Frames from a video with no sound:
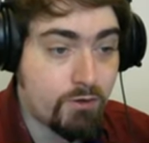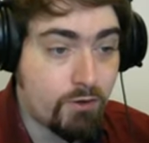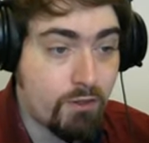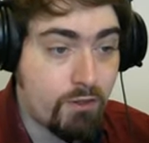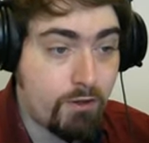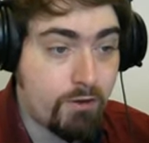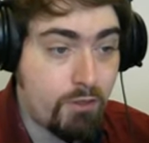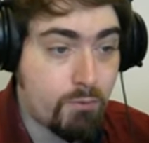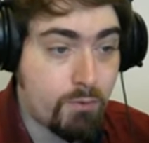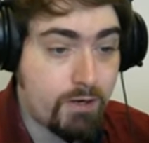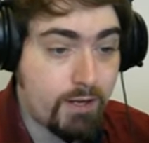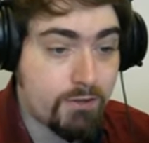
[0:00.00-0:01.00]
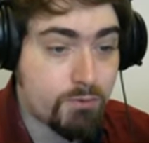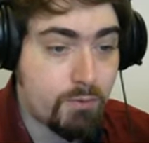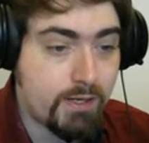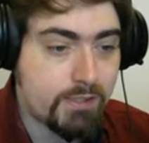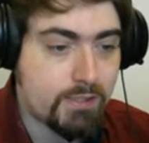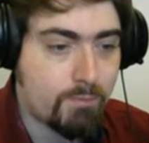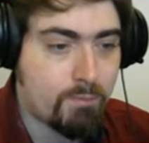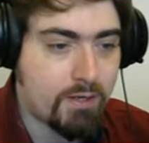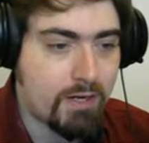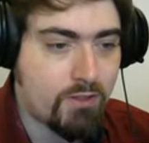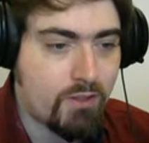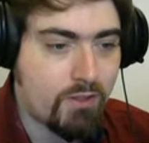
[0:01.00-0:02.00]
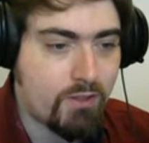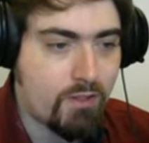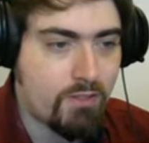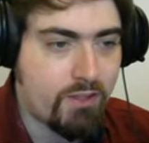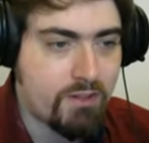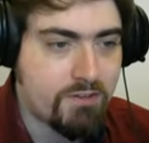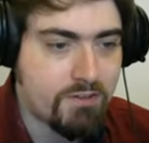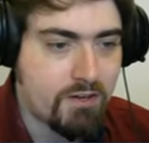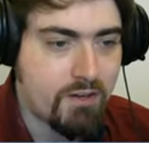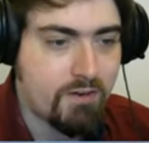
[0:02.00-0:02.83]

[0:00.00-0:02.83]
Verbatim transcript: got another one as well, but I think that this